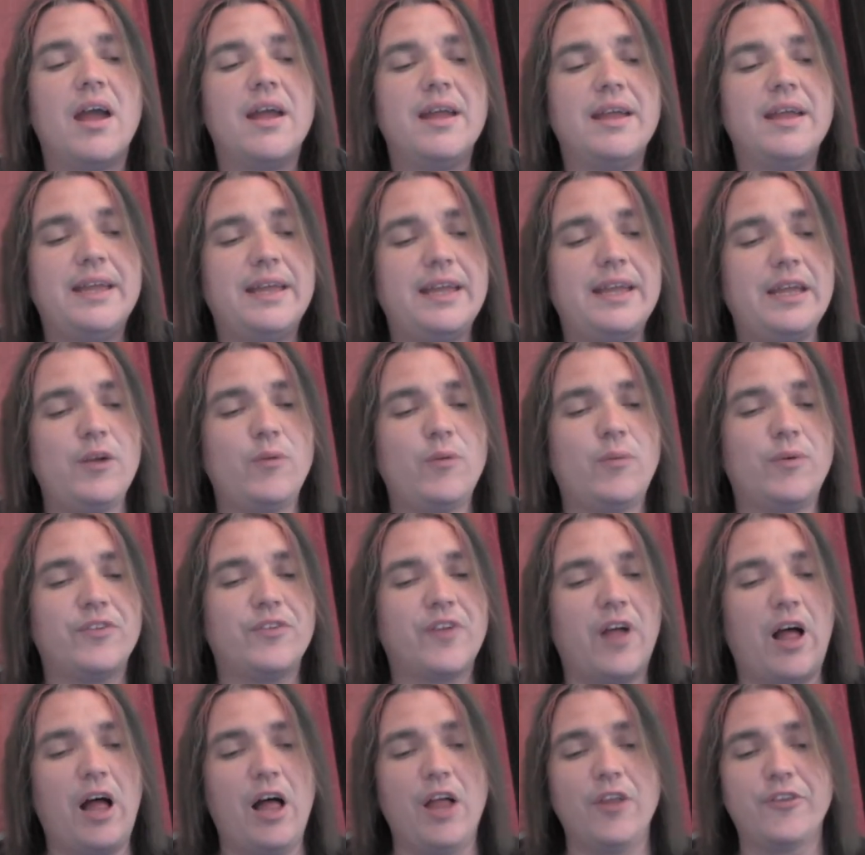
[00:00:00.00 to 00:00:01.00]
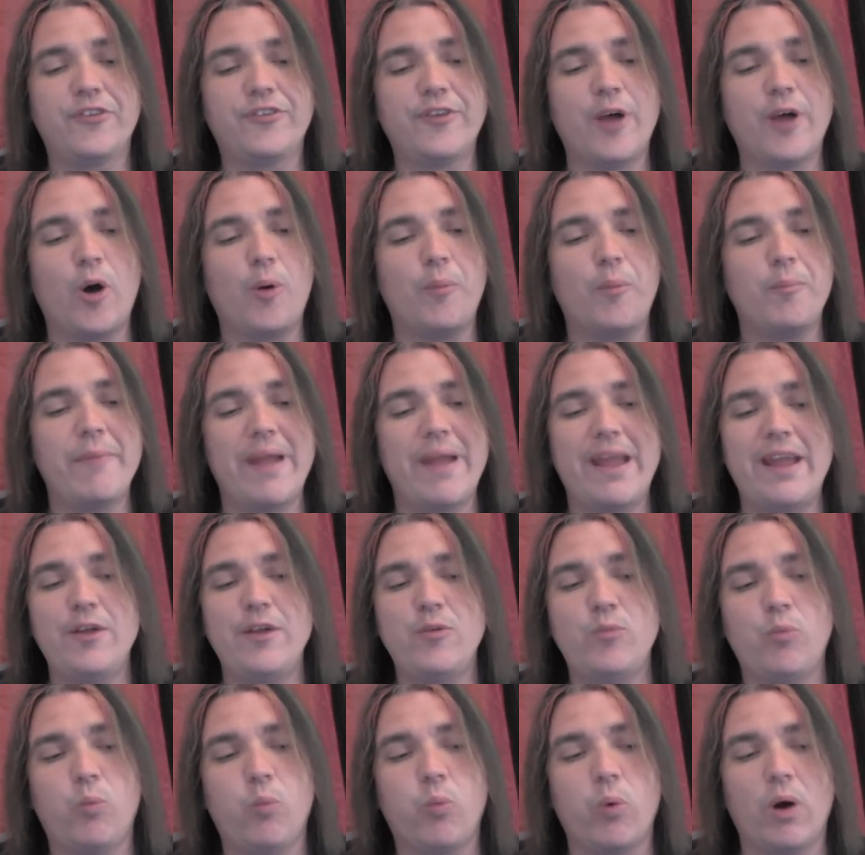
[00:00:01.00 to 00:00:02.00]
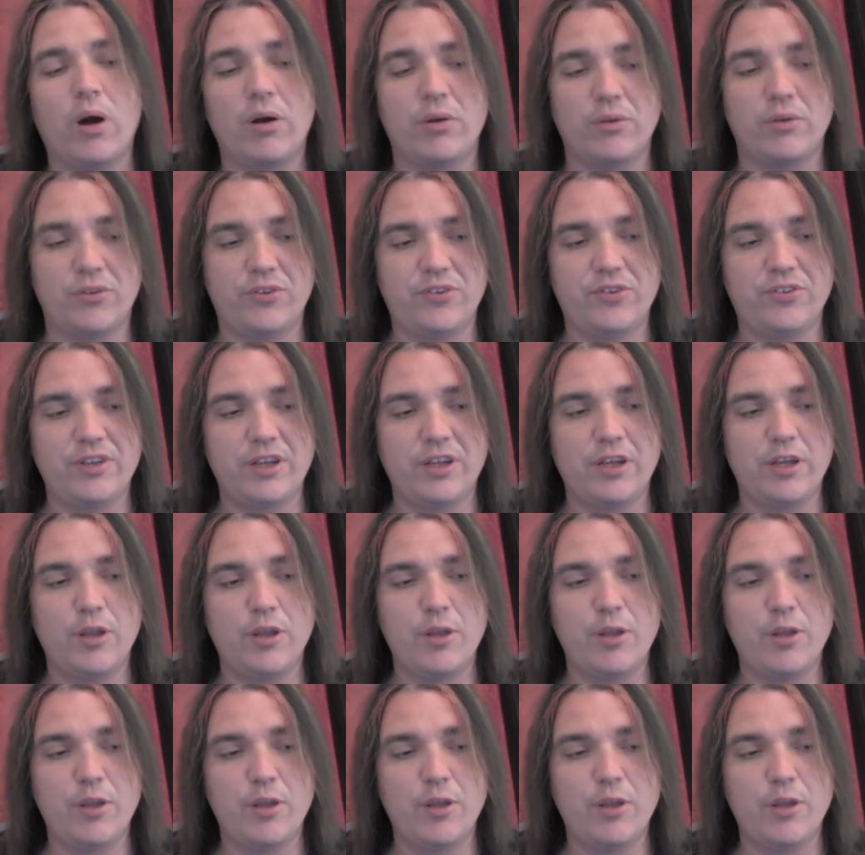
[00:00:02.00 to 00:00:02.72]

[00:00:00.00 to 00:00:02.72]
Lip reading: He was also made worse